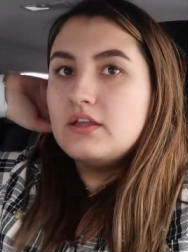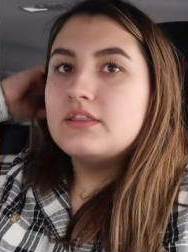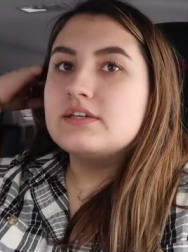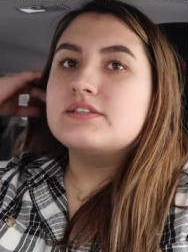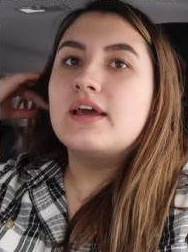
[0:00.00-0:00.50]

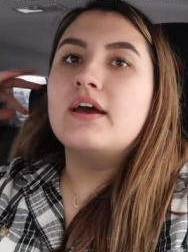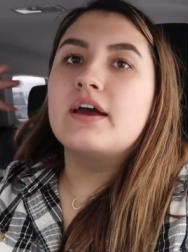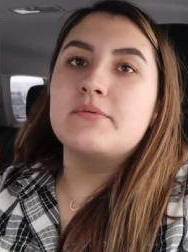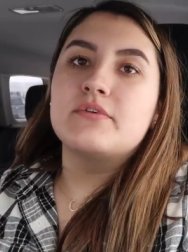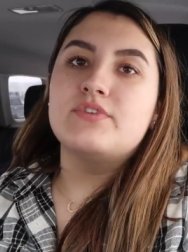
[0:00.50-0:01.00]
this
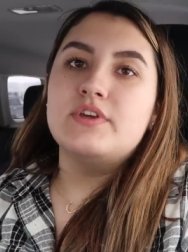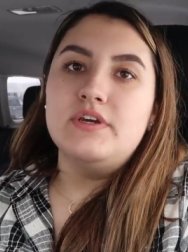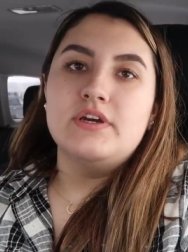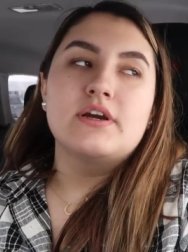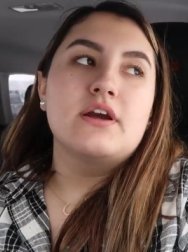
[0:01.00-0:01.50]
time of
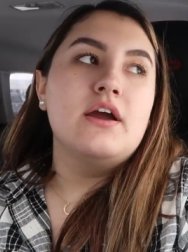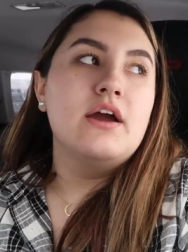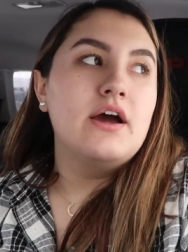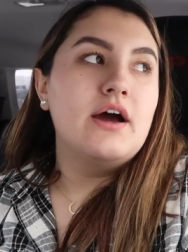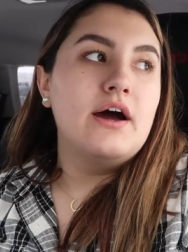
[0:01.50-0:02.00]
year.
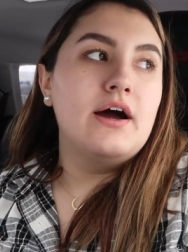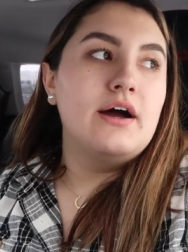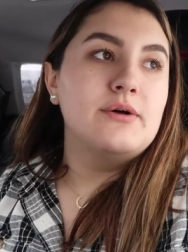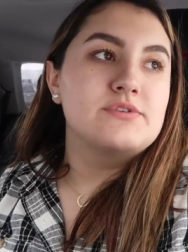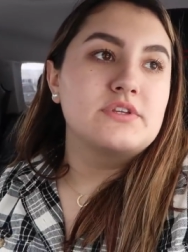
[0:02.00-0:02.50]

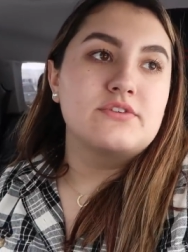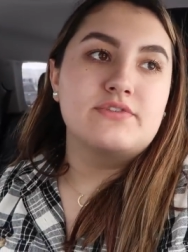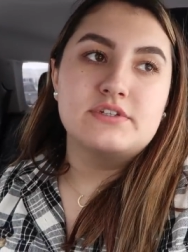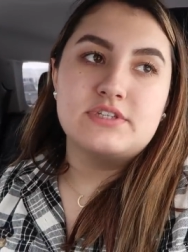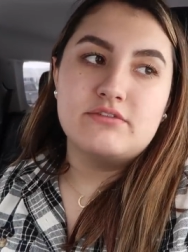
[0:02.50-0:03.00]
So like the
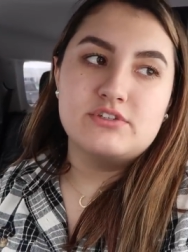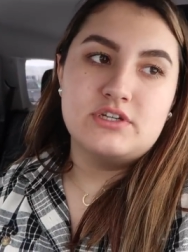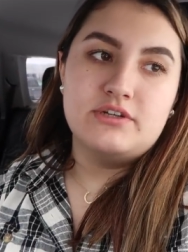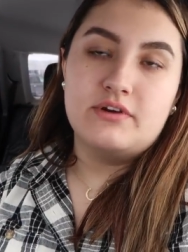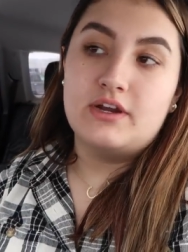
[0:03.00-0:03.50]
first half of
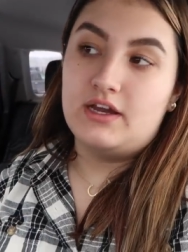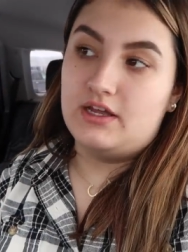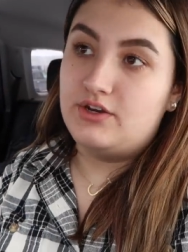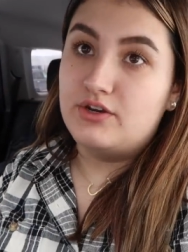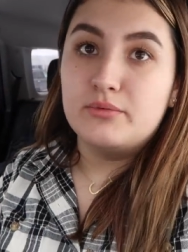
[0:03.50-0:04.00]
January I
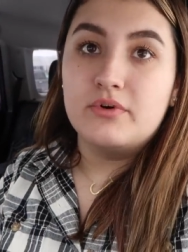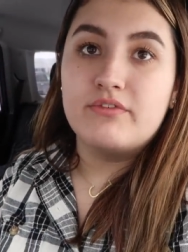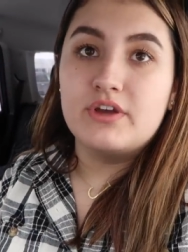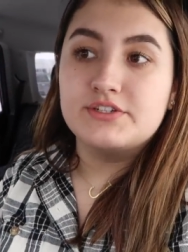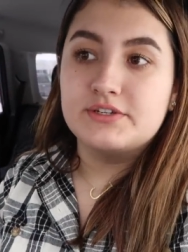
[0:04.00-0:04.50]
had no
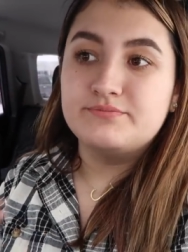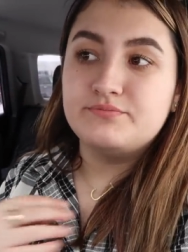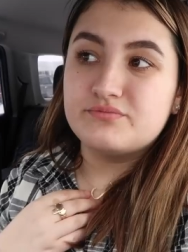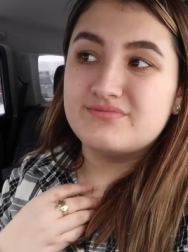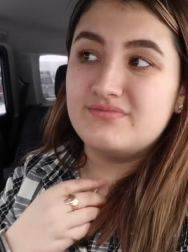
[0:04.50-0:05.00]

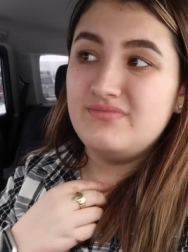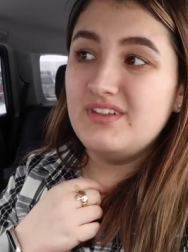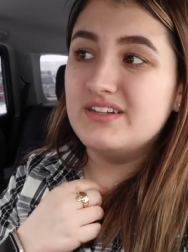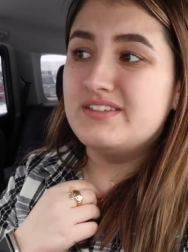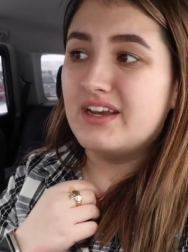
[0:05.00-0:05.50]
motivation.
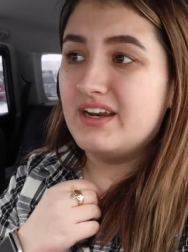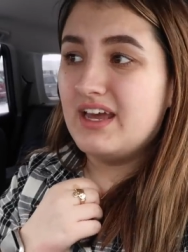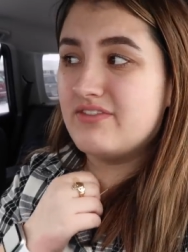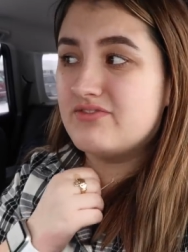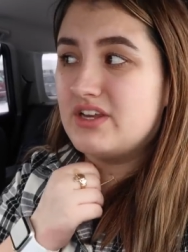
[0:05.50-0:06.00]
Second
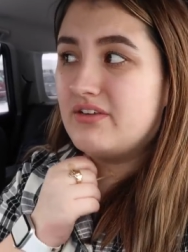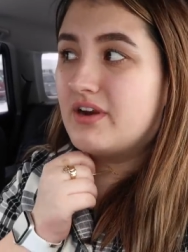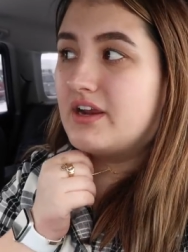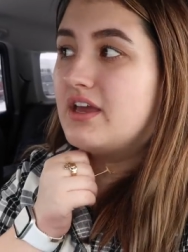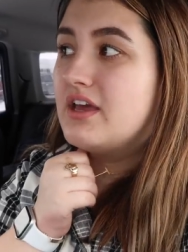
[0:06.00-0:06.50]
half of
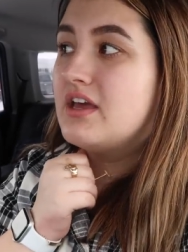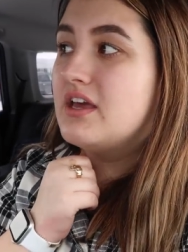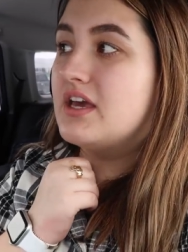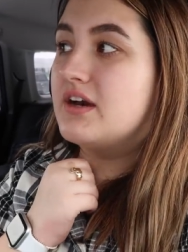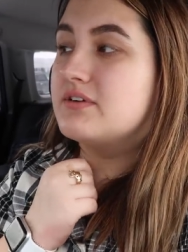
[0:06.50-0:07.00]
January
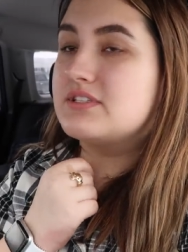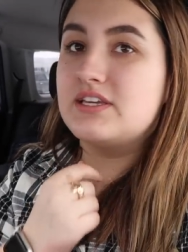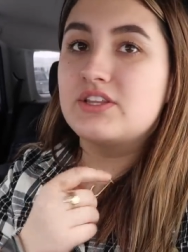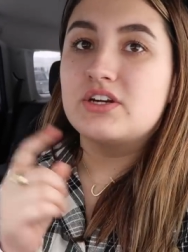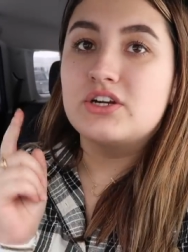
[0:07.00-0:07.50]
it was
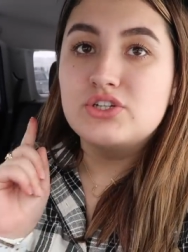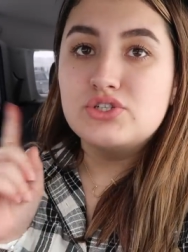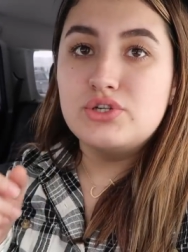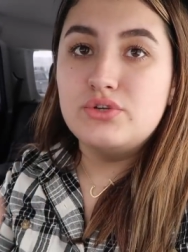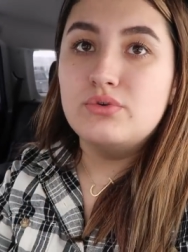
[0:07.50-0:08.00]
either
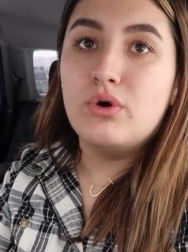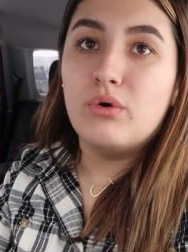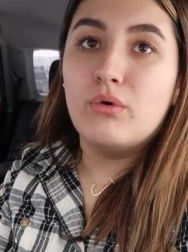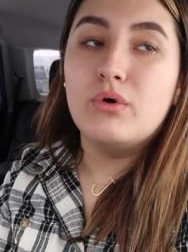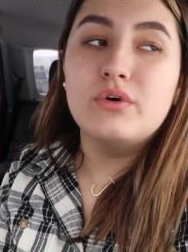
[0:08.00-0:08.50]
too
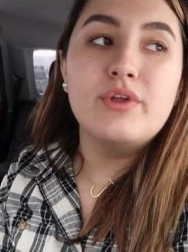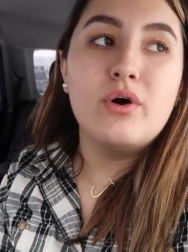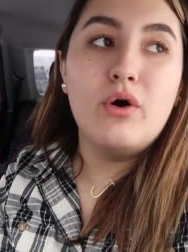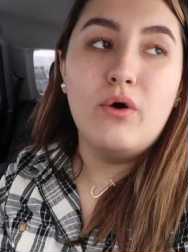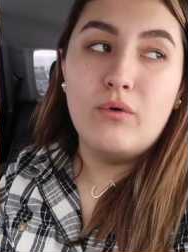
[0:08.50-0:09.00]

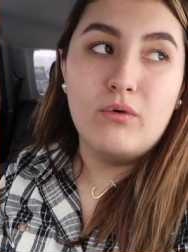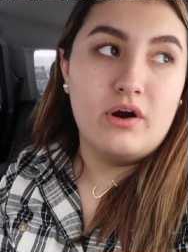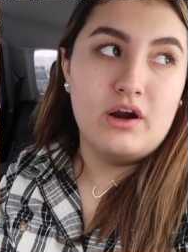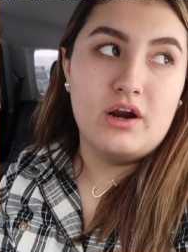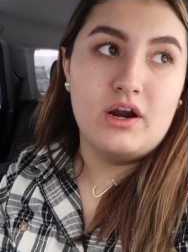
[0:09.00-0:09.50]
cold
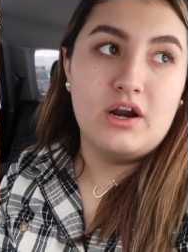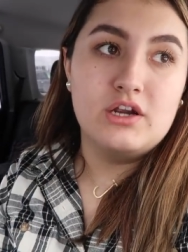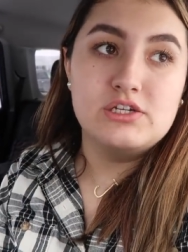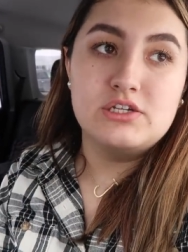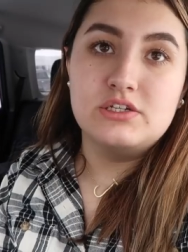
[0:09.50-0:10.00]
or
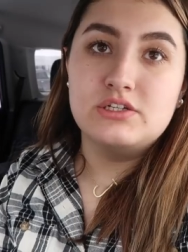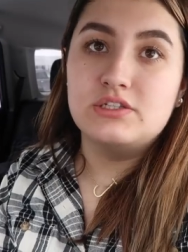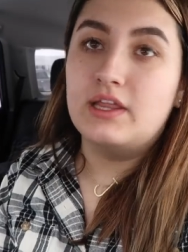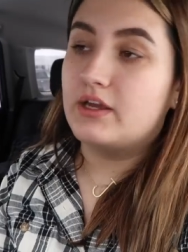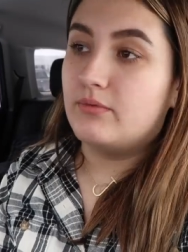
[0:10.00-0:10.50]

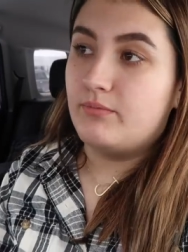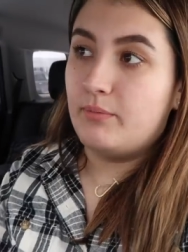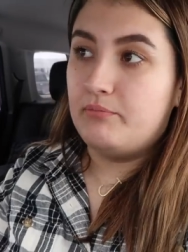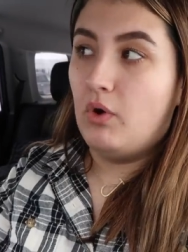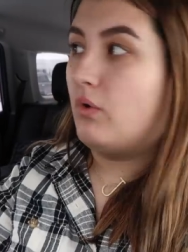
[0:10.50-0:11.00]
like
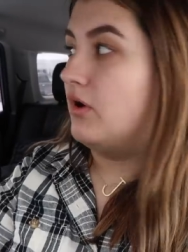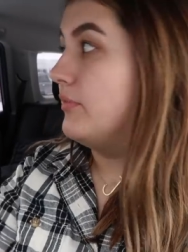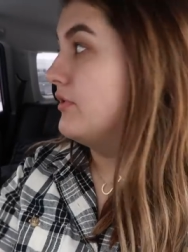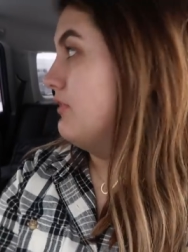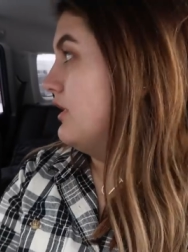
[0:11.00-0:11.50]

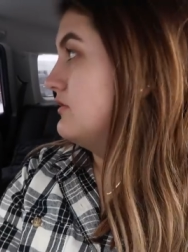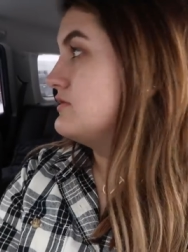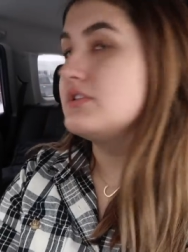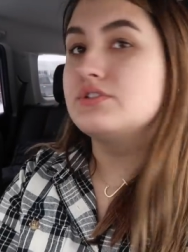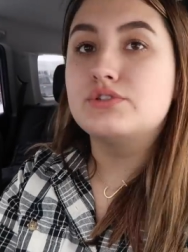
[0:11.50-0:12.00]
horrible
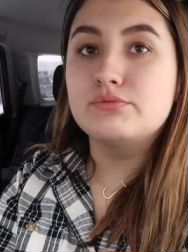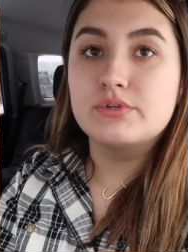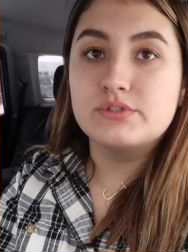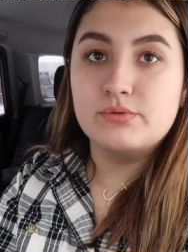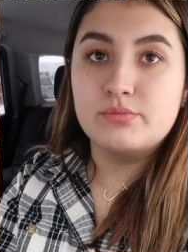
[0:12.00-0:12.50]
roads and
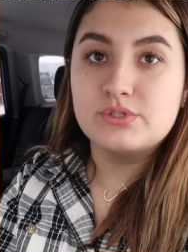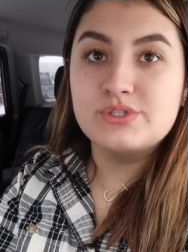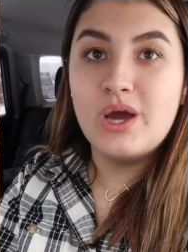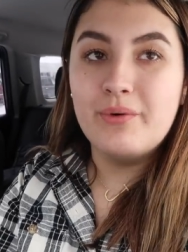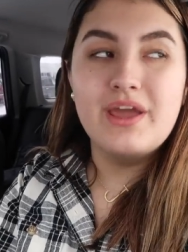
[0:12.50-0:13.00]
super super
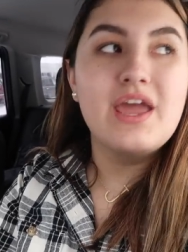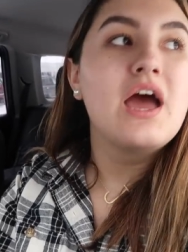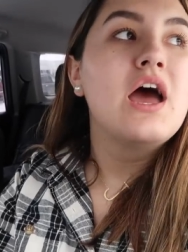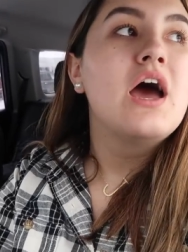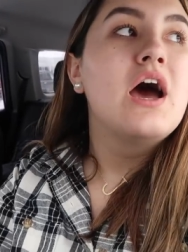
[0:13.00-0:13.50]
snowy.
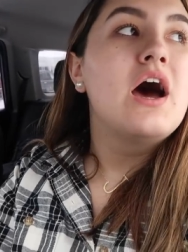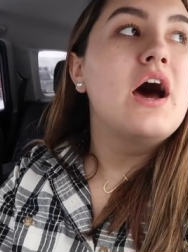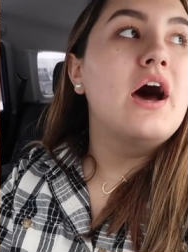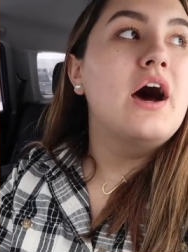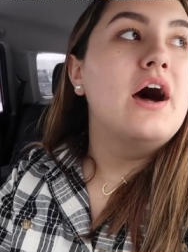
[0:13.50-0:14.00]

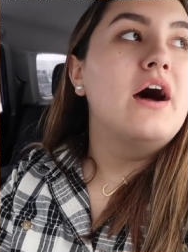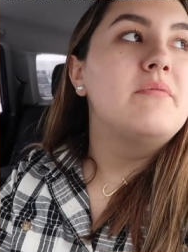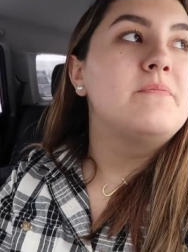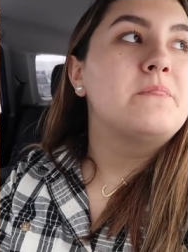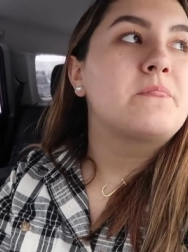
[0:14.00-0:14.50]

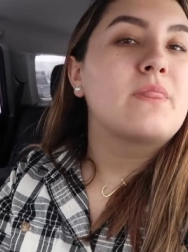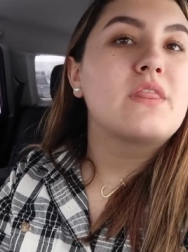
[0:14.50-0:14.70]
And